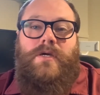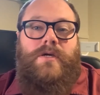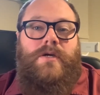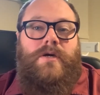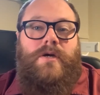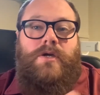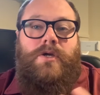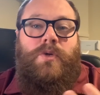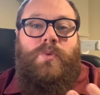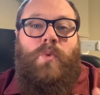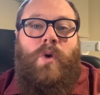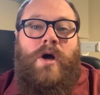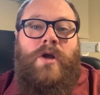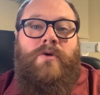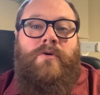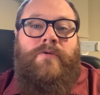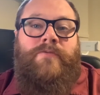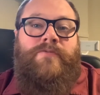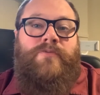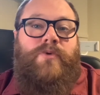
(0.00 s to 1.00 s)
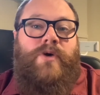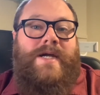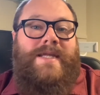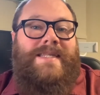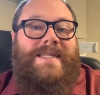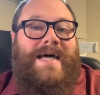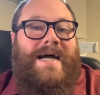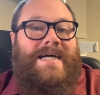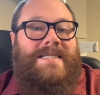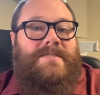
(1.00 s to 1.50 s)
You want to avoid
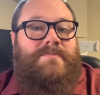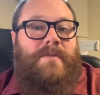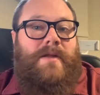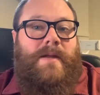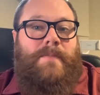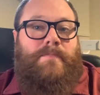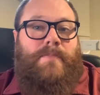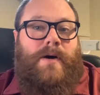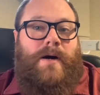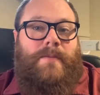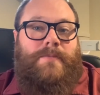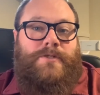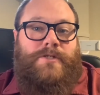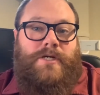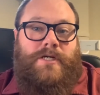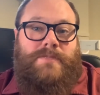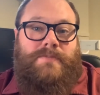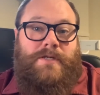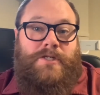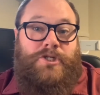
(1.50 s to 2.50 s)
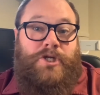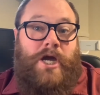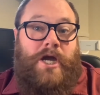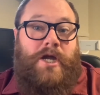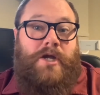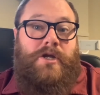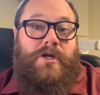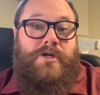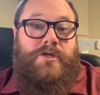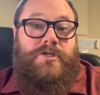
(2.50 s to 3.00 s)
last-minute bombshells by
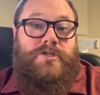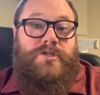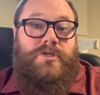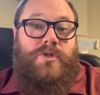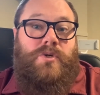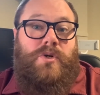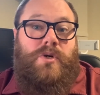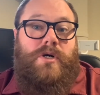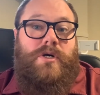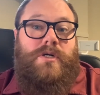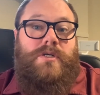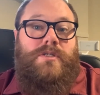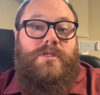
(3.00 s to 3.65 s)
checking your score